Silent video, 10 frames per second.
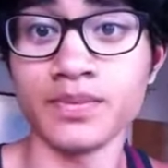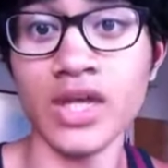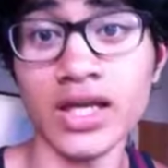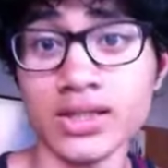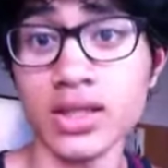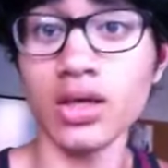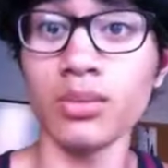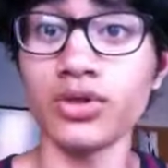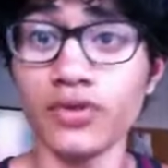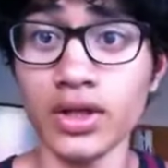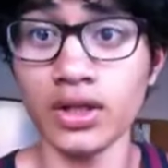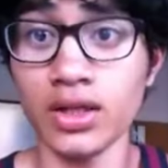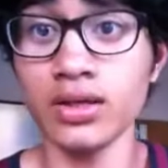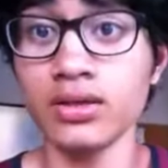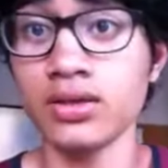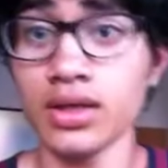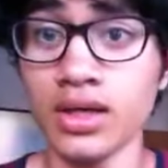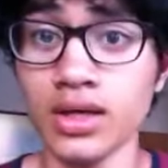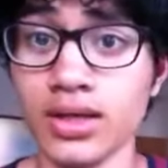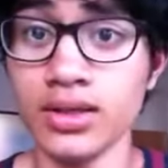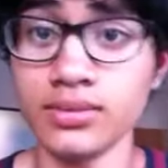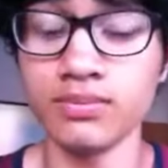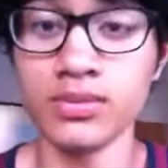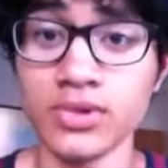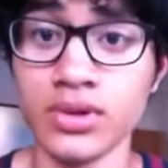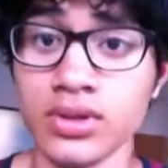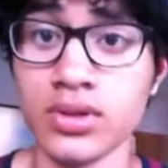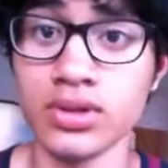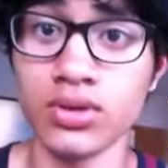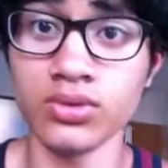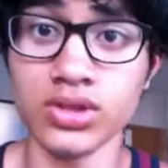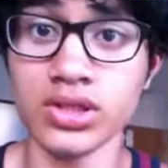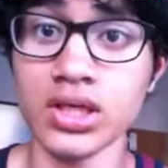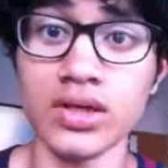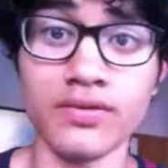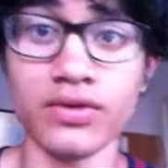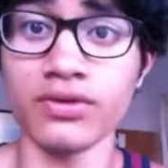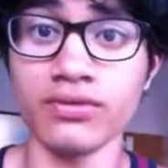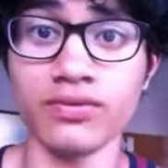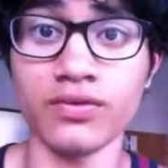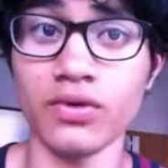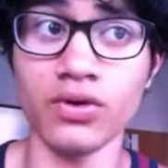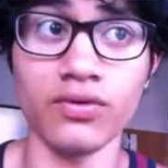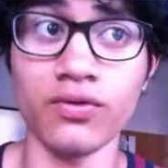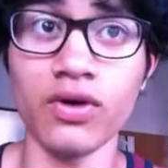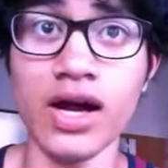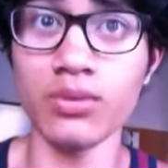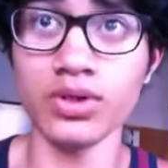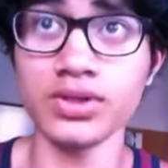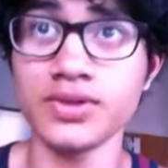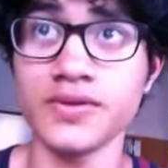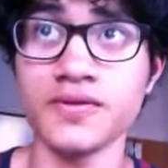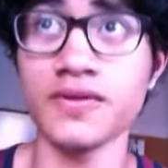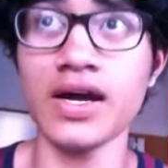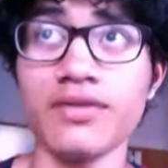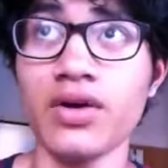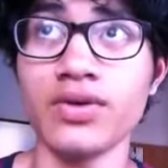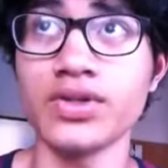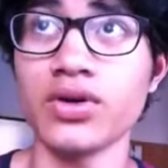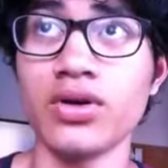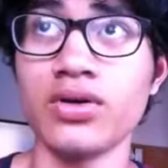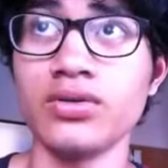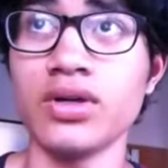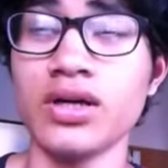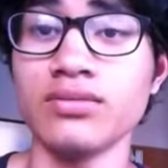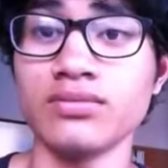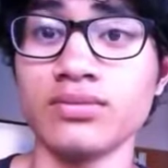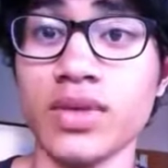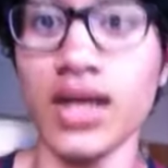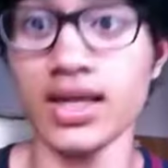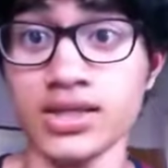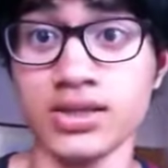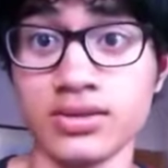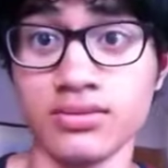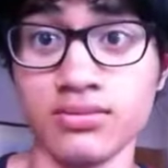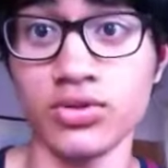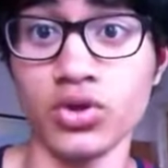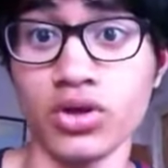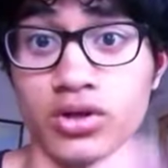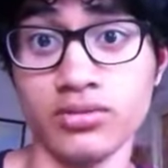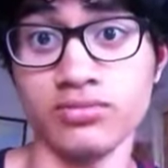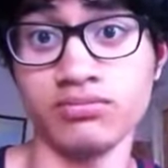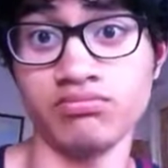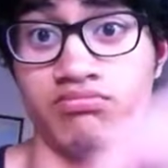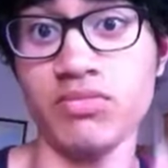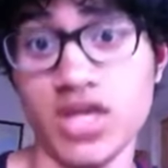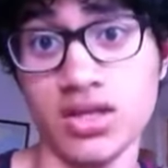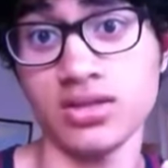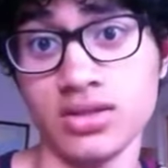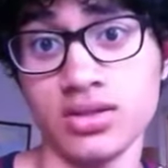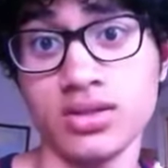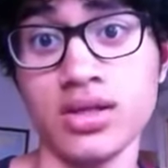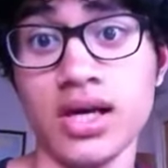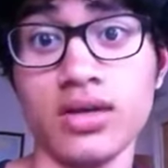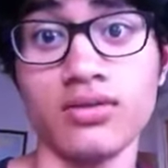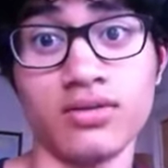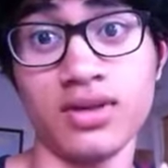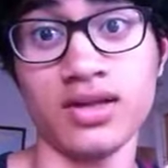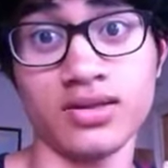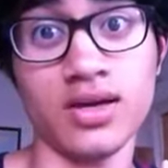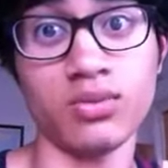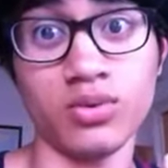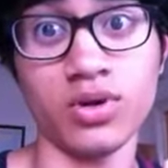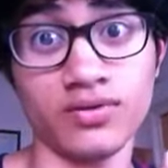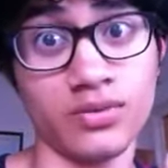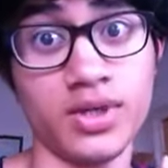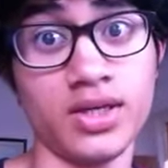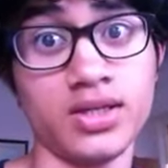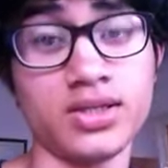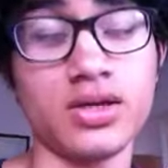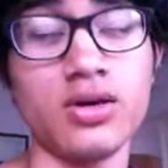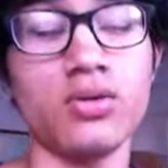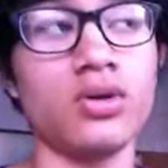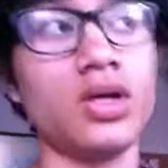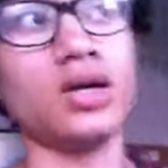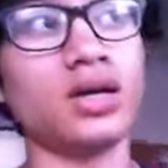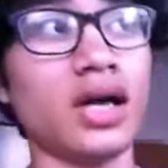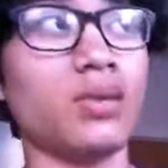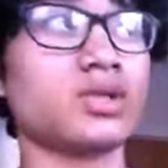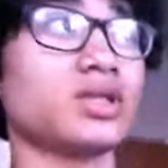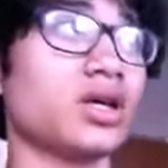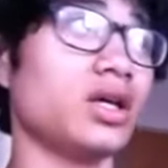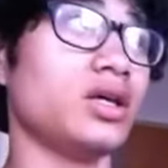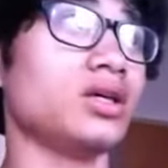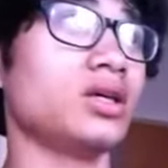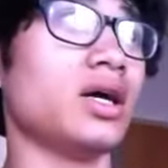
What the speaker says: yeah, study moderately, and don't just study for 4 hours, 5 hours, or unless you're me. I don't think that will work for me. So I would study